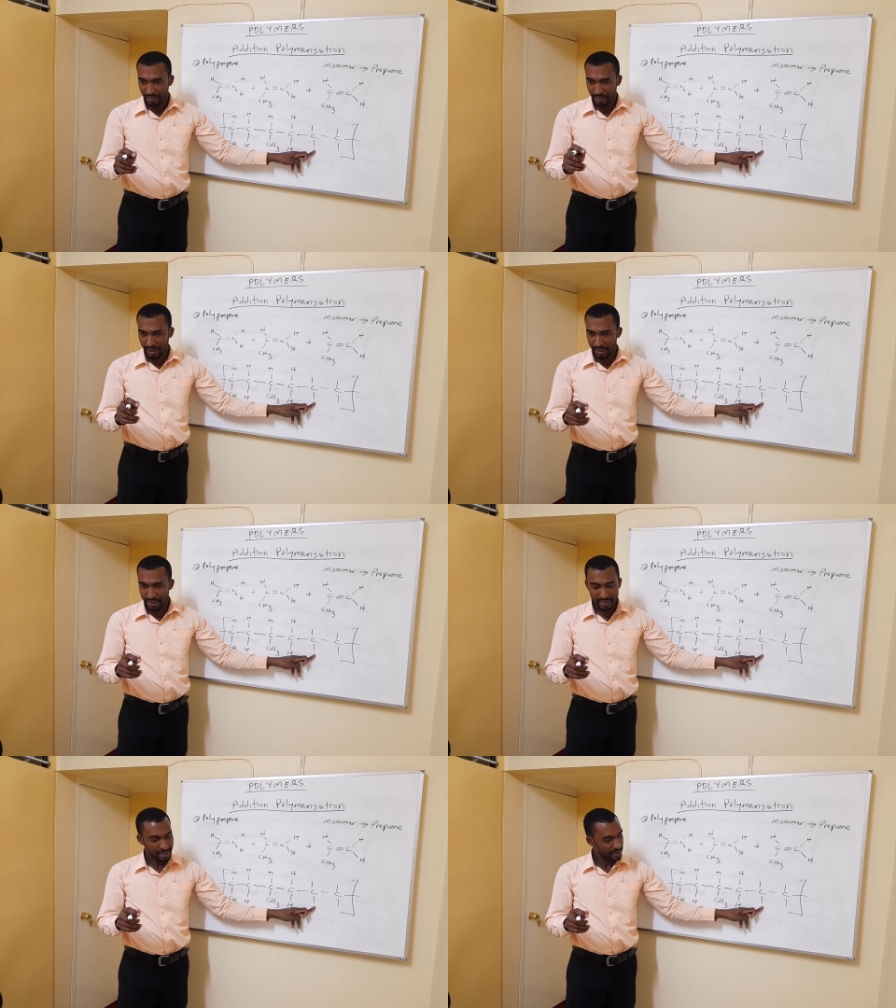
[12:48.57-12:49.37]

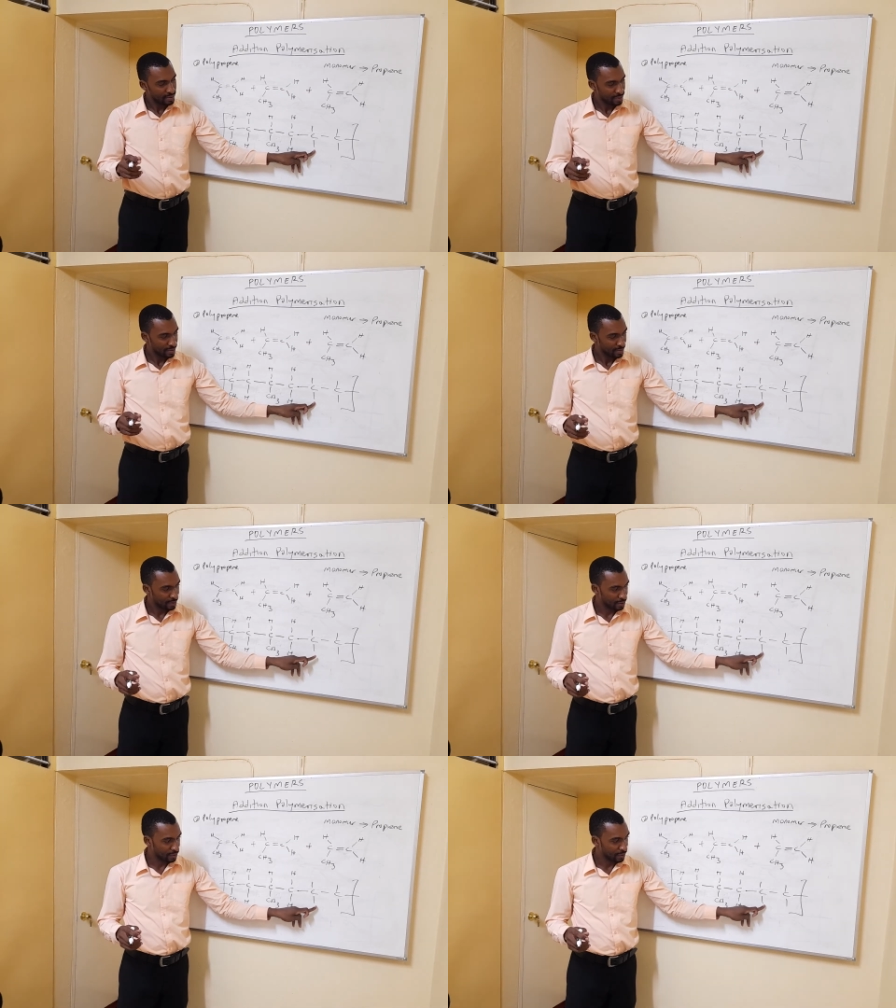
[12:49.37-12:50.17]
Parts,
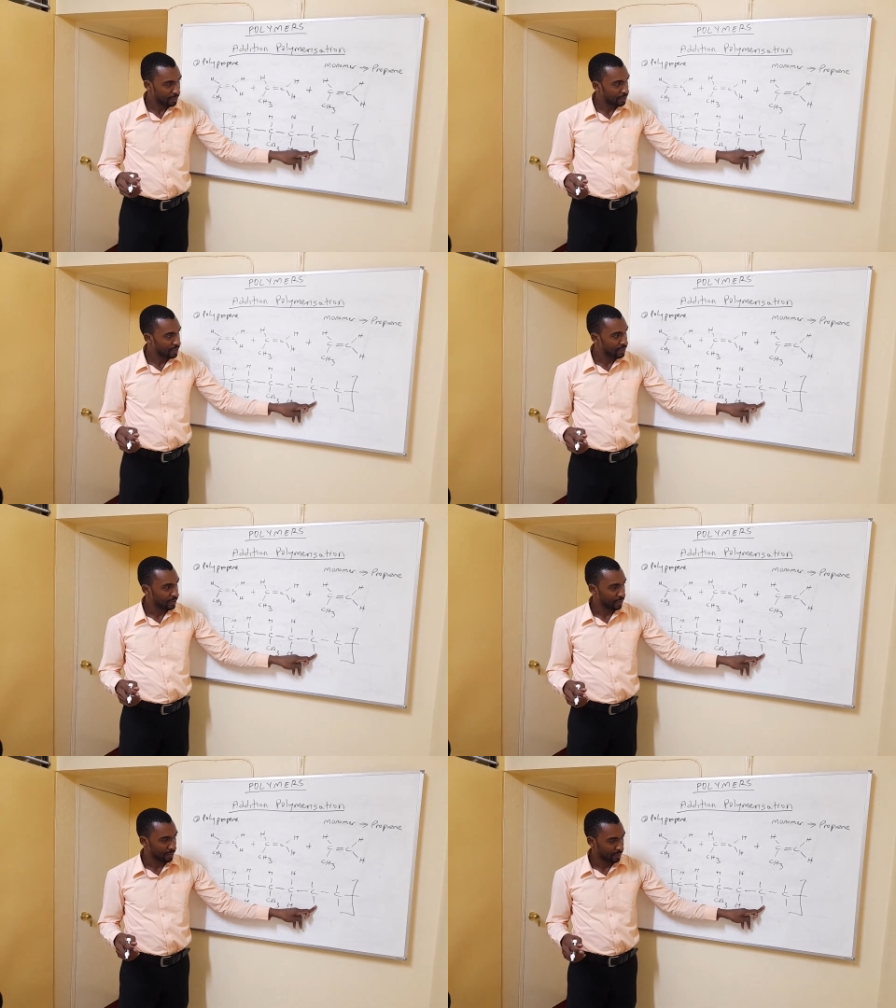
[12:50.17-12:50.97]
what should we put
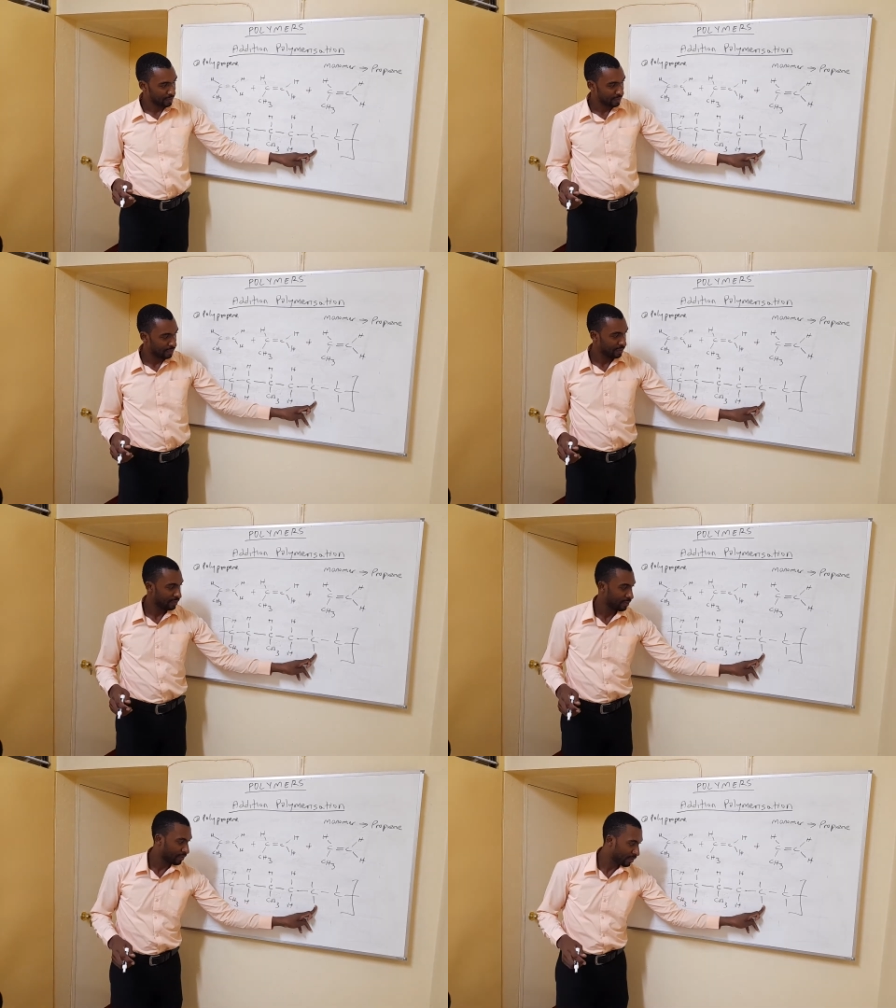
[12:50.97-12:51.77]
here?
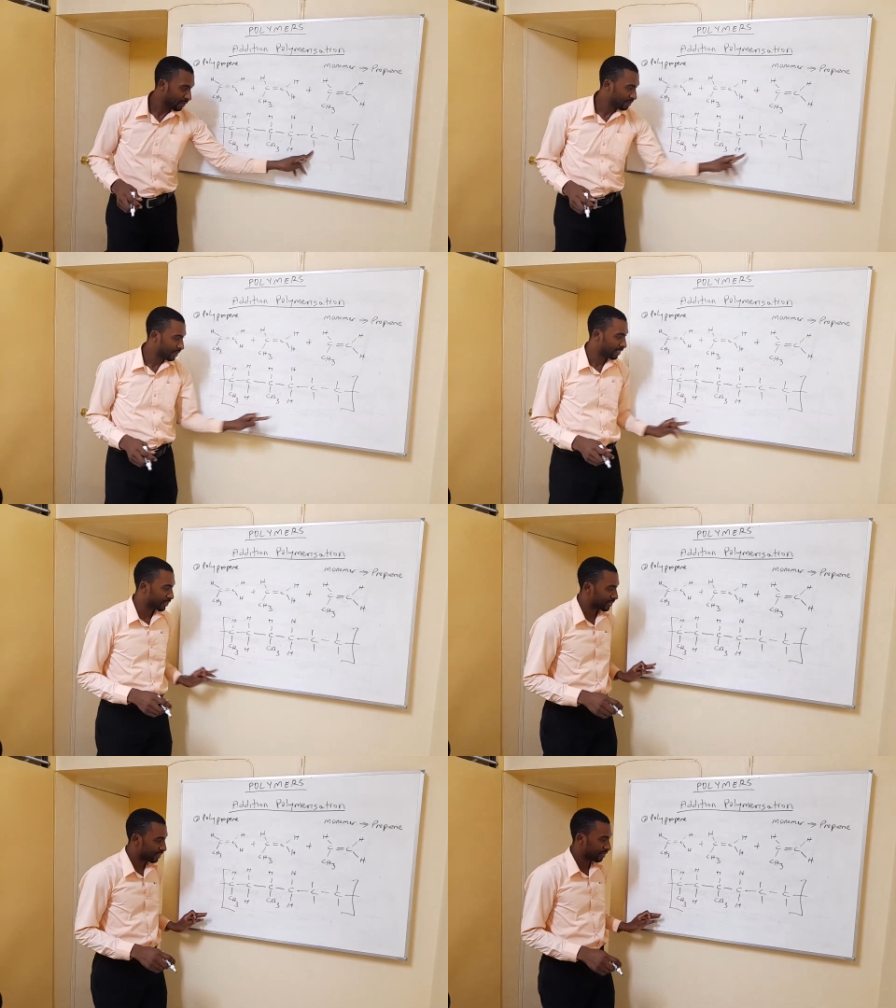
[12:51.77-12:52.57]
Following my
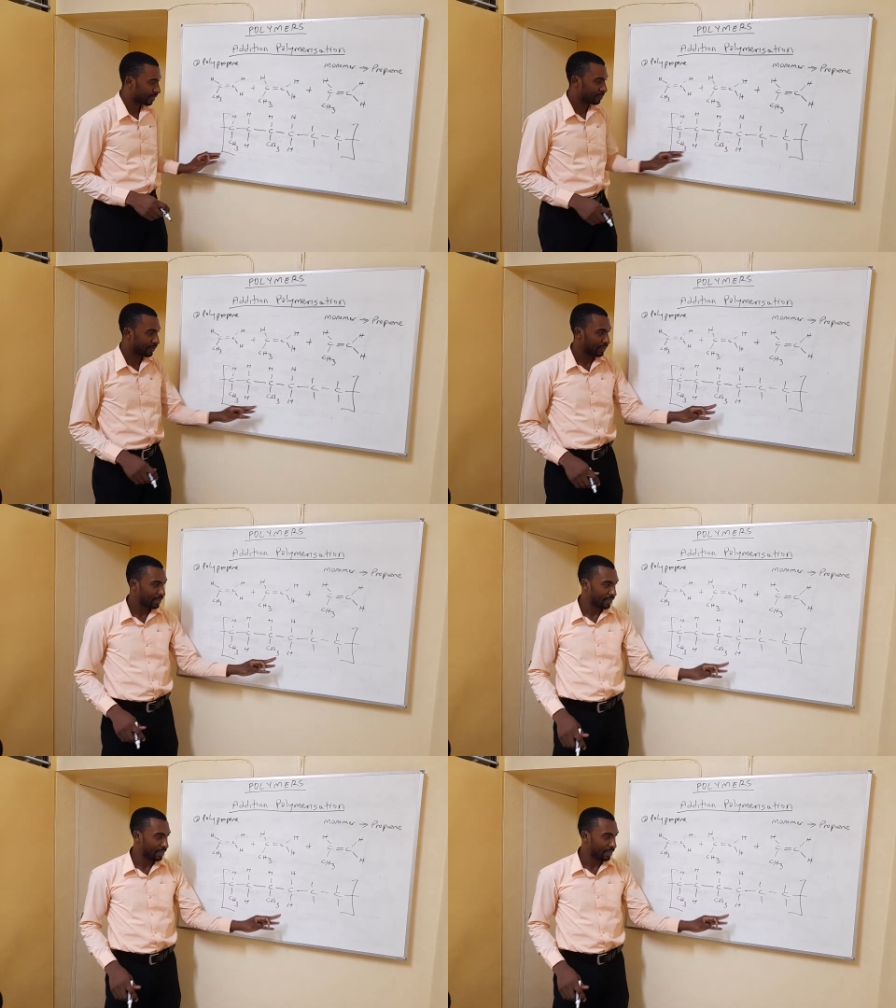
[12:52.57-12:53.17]
trend that I'm doing